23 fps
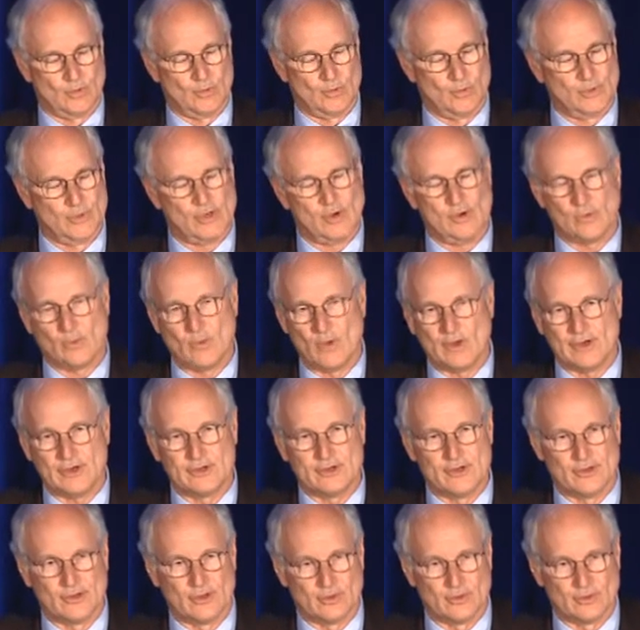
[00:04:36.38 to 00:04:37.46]
we don't want
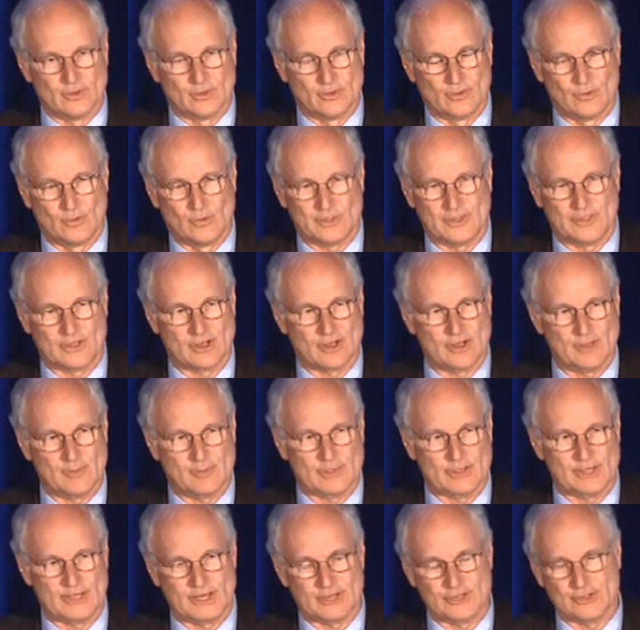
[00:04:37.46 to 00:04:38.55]
to know what the
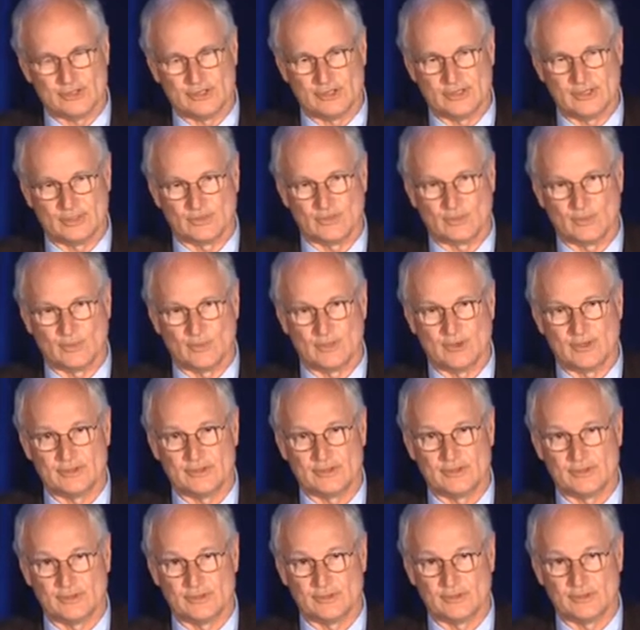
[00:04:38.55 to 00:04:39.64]
complication is. We want
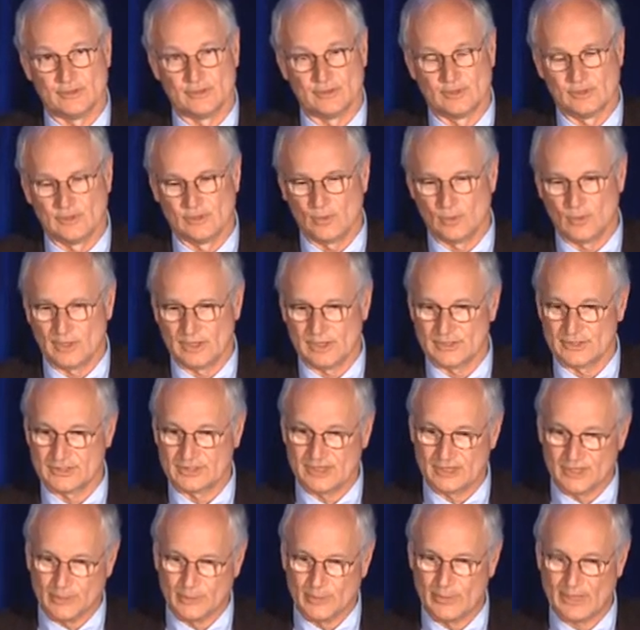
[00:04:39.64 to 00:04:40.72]
to know what its
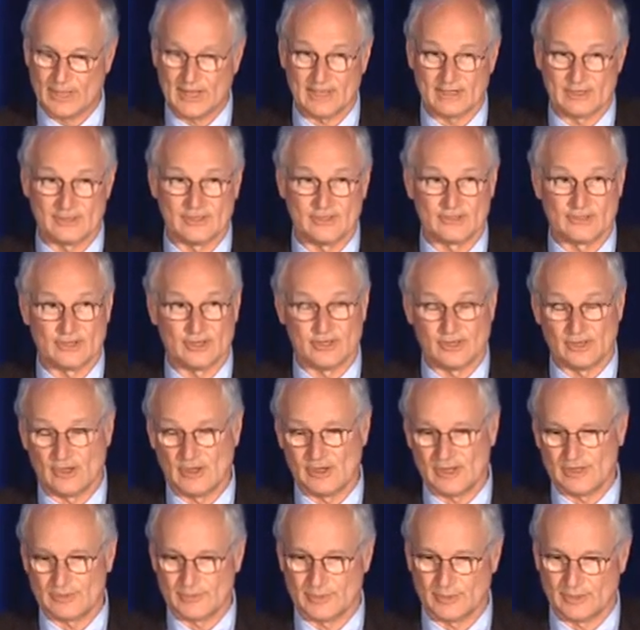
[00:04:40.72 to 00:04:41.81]
impact is on the
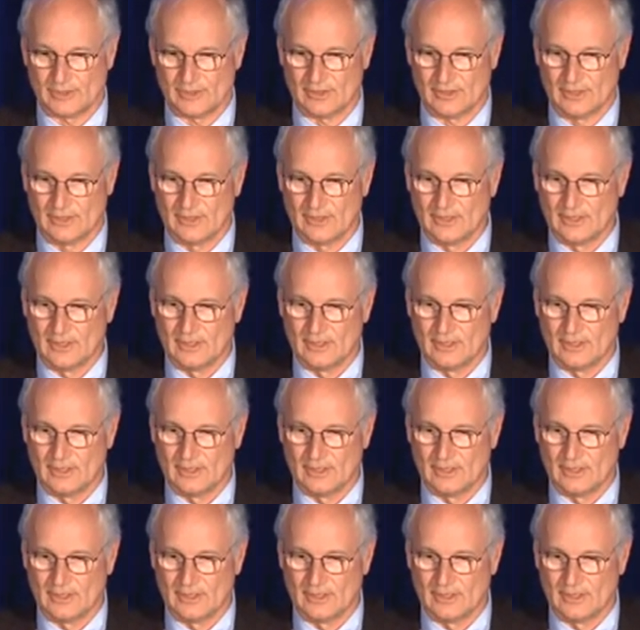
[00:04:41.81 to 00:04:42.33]
hospital,